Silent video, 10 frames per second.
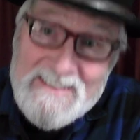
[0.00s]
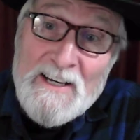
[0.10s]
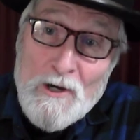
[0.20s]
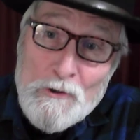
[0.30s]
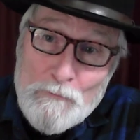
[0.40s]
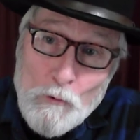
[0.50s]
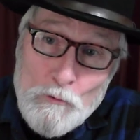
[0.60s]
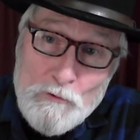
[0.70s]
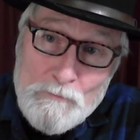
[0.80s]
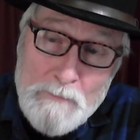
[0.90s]
Howdy
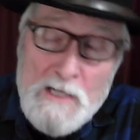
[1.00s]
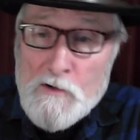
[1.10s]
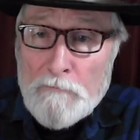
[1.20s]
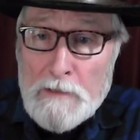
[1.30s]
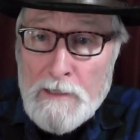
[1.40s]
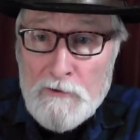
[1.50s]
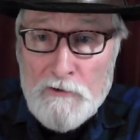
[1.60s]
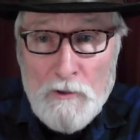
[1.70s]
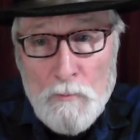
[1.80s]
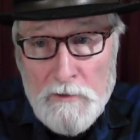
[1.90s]
folks, Mangy Fetlox
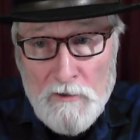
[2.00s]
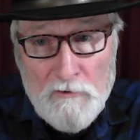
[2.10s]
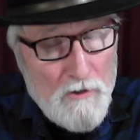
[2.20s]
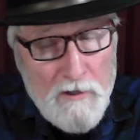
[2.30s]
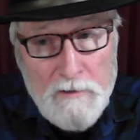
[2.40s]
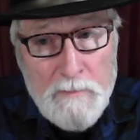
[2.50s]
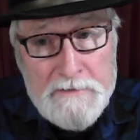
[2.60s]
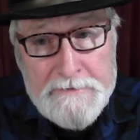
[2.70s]
here with a song about